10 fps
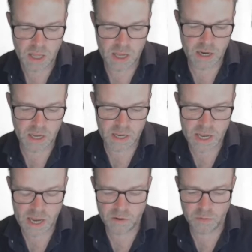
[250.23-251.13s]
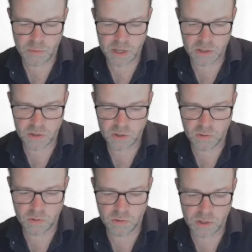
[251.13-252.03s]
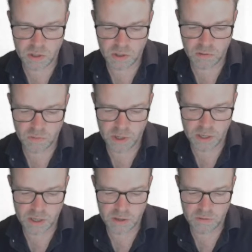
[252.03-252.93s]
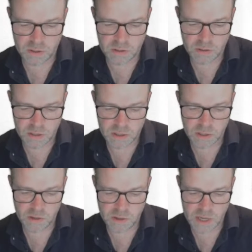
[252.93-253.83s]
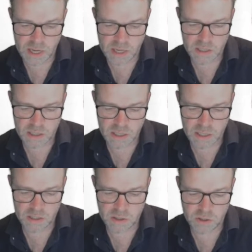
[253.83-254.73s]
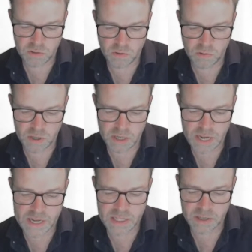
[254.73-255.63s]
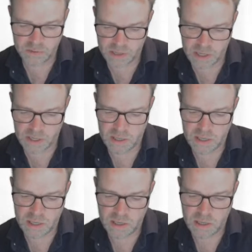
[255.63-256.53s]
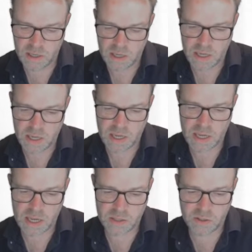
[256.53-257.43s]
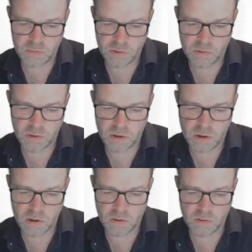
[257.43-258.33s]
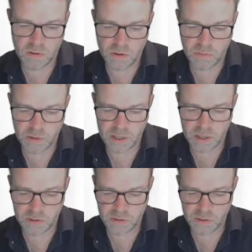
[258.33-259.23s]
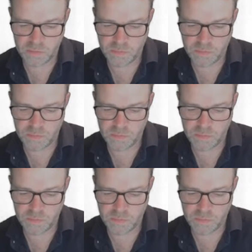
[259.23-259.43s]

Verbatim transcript: and it cannot be installed on Windows. So you can't install natively Ansible on Windows.